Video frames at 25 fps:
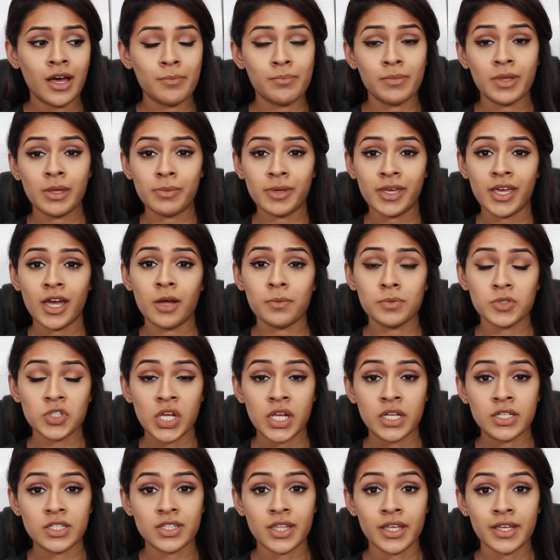maybe help
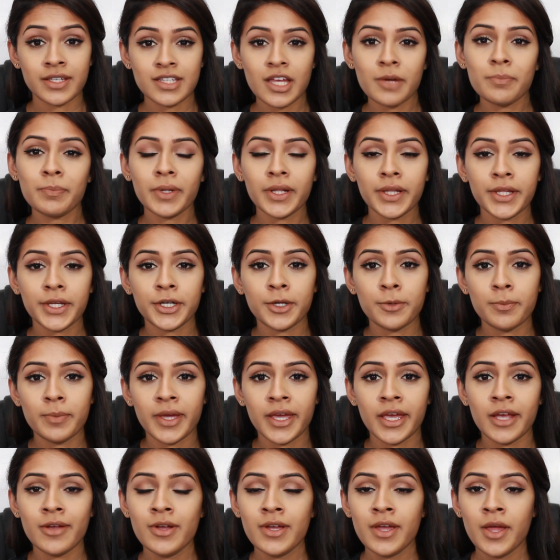change things up a little
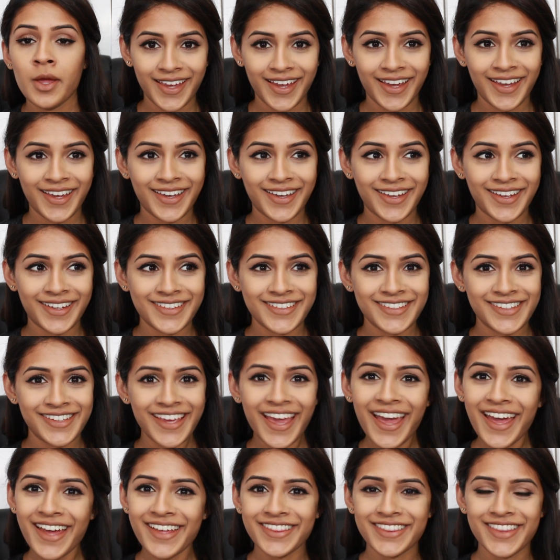bit. And
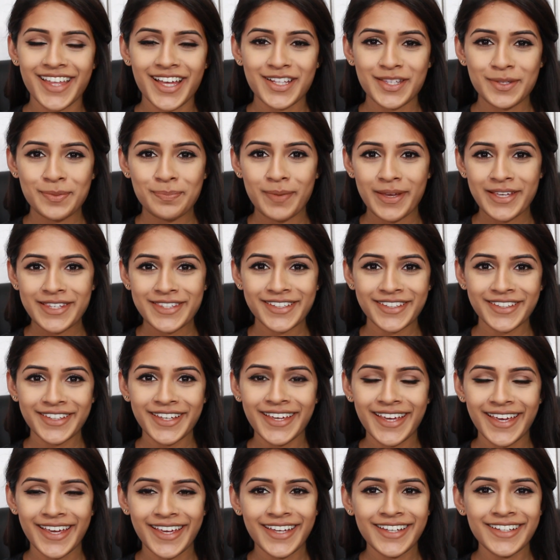yeah, that's
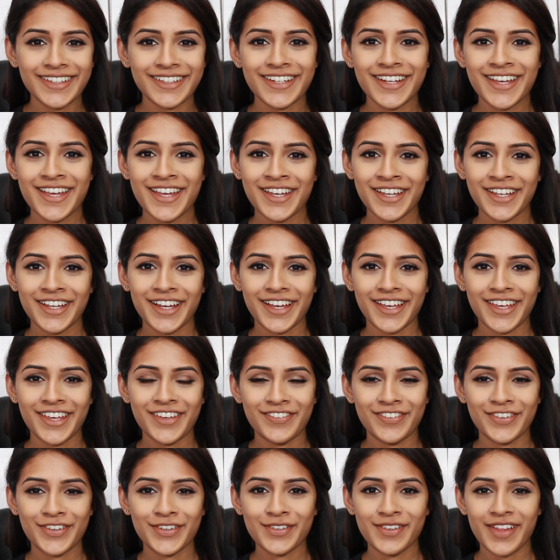basically it.
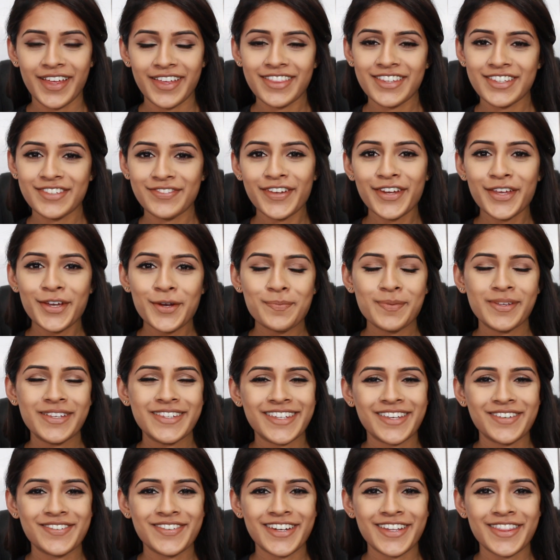If you like this video,
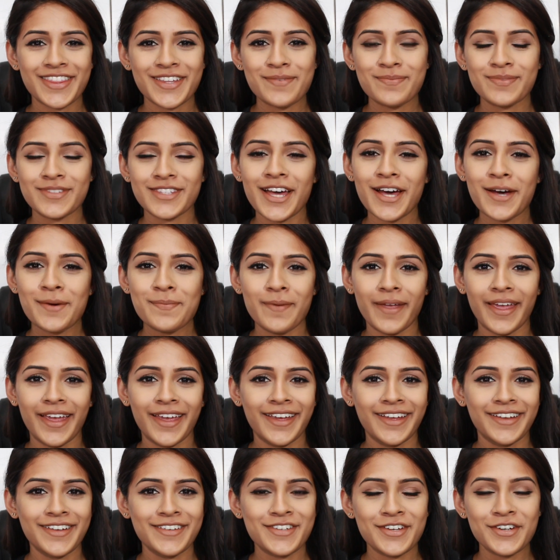please give it a thumbs up
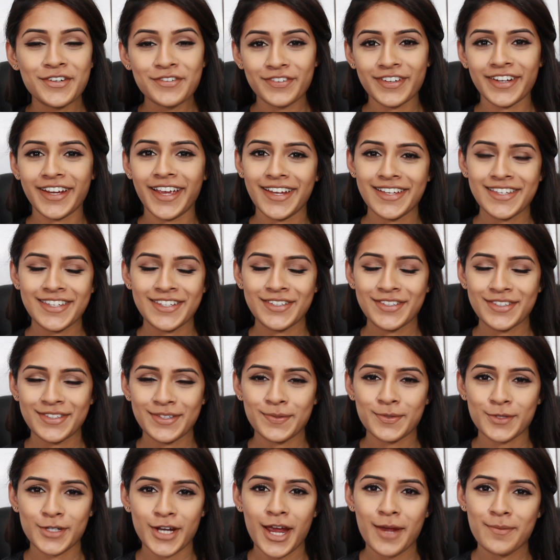and don't forget to
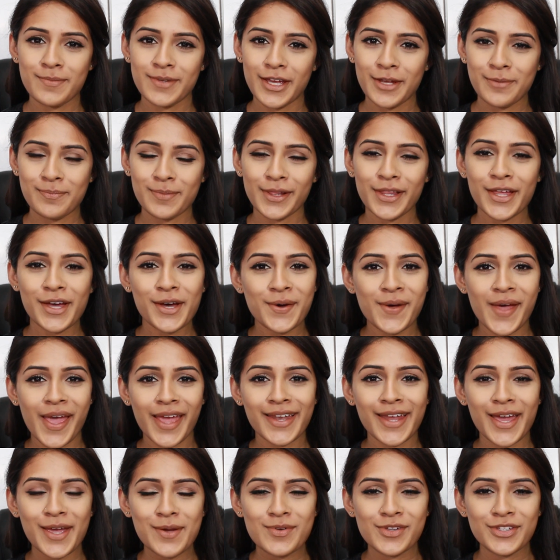subscribe down below,
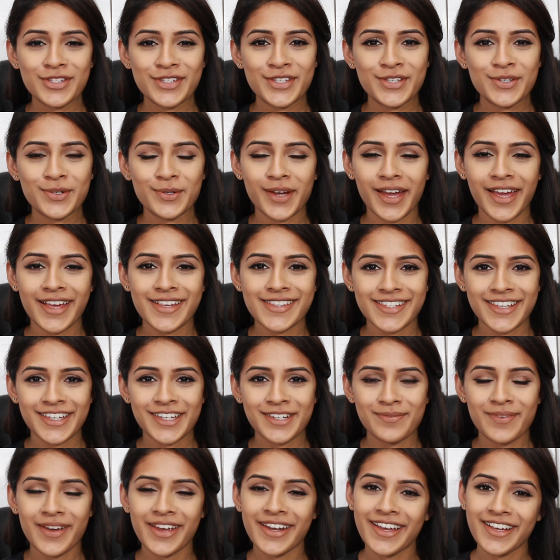and I will see you guys
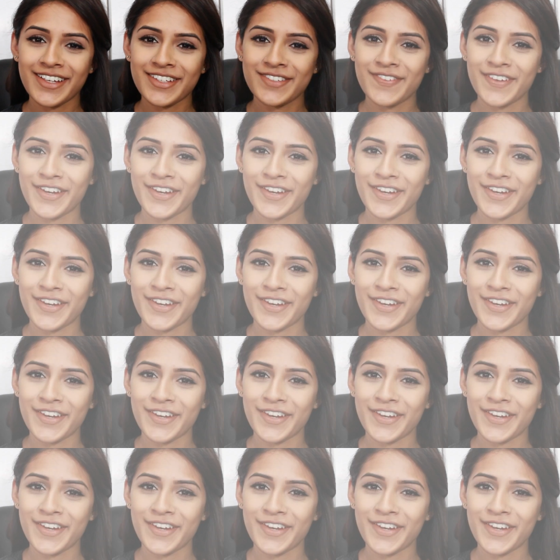in my next